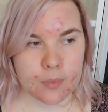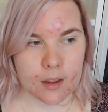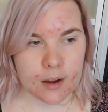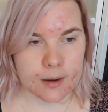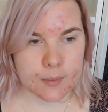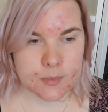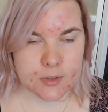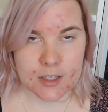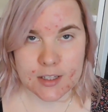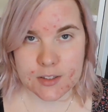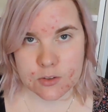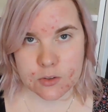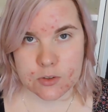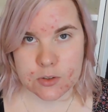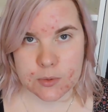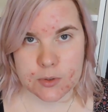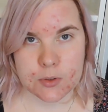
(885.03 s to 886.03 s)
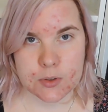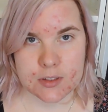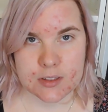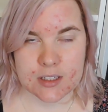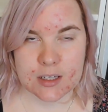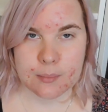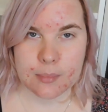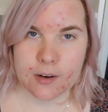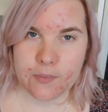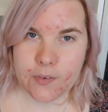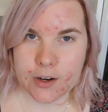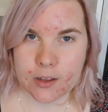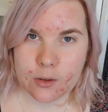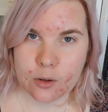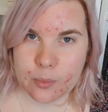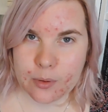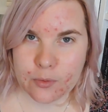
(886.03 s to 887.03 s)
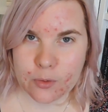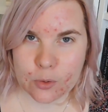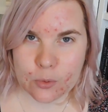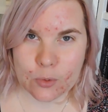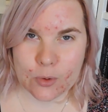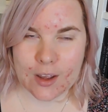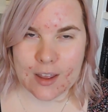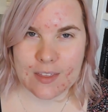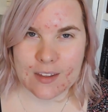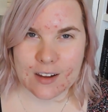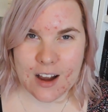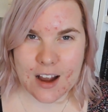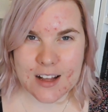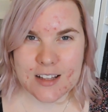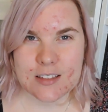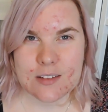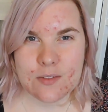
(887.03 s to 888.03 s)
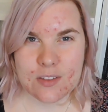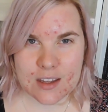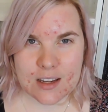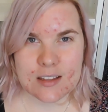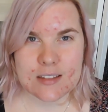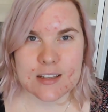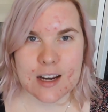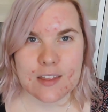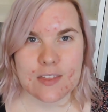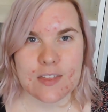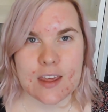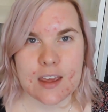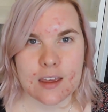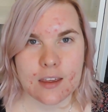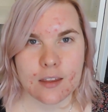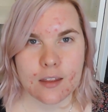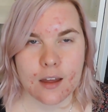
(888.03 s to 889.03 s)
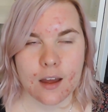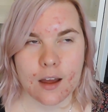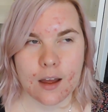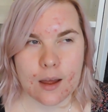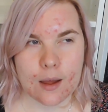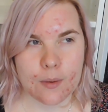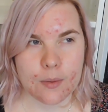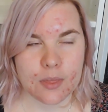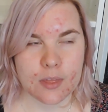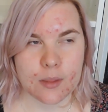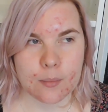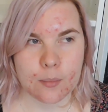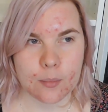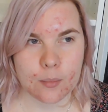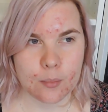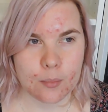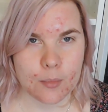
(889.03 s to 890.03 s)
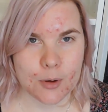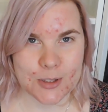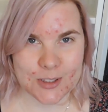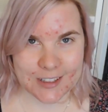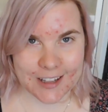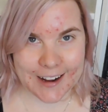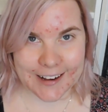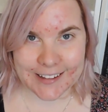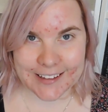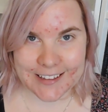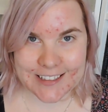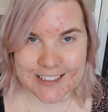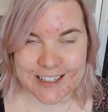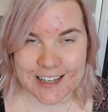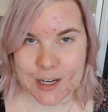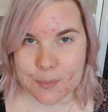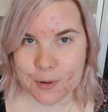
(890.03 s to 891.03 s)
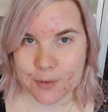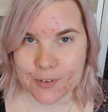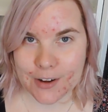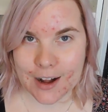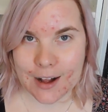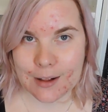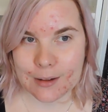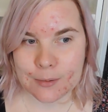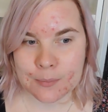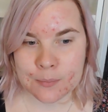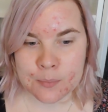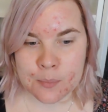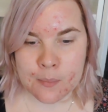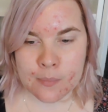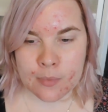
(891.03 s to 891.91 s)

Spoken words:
So that's not so interesting, but I've had a little bit of a look, and the kinds of things that I think are the most likely to need a bit of a cull